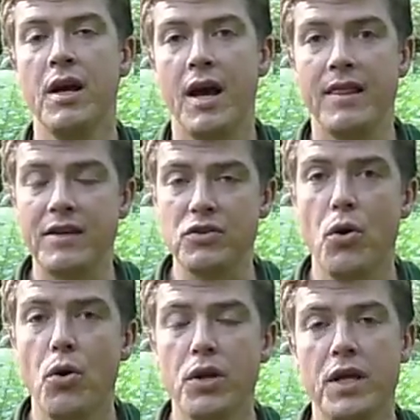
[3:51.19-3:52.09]
And that's
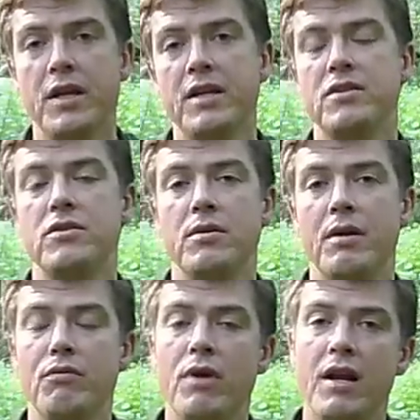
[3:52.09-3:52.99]
all you need to do.
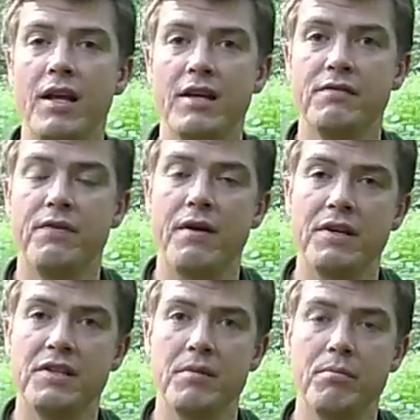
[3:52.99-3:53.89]
It really is very
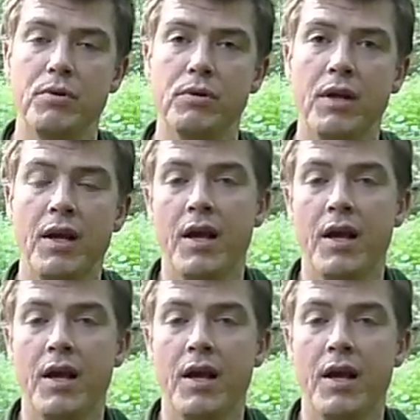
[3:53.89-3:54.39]
simple.